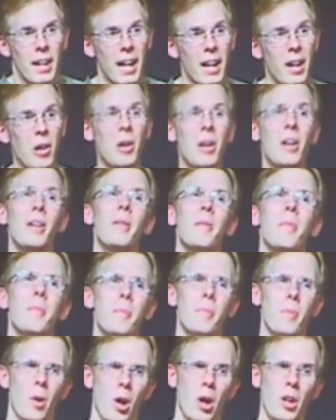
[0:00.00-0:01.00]
Now,
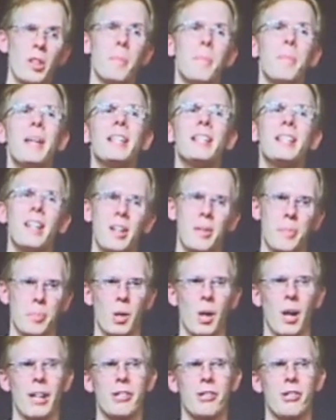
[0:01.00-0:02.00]
on the big
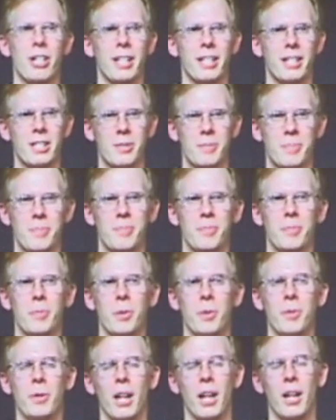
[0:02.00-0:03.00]
gun
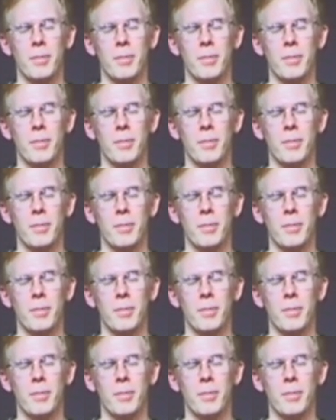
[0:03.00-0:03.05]
projects,